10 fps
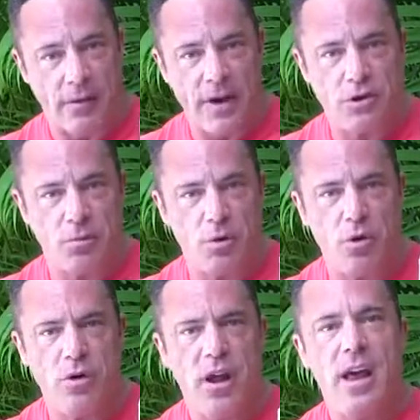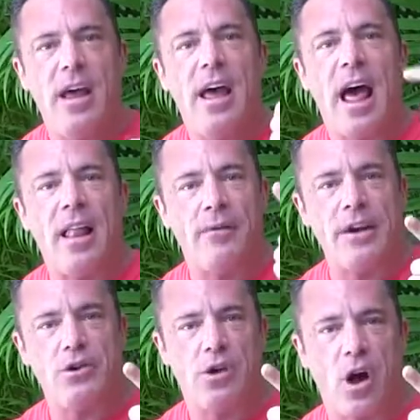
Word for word: elevate your mood, elevate your